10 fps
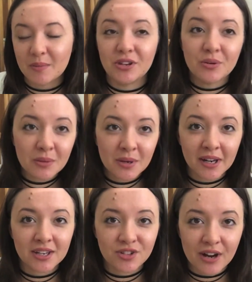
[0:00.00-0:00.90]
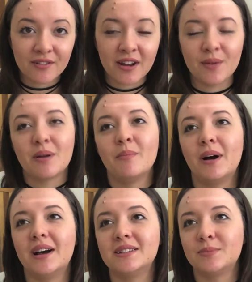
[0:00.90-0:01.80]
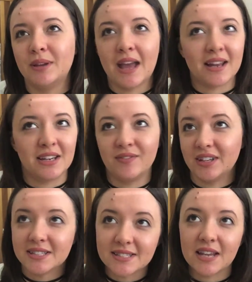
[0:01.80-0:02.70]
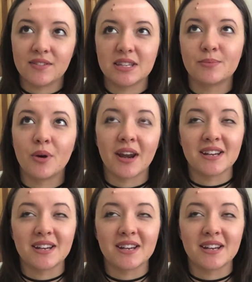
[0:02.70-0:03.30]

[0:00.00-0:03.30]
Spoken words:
We knew we were going to try for another one, but we hadn't even conceived at this point.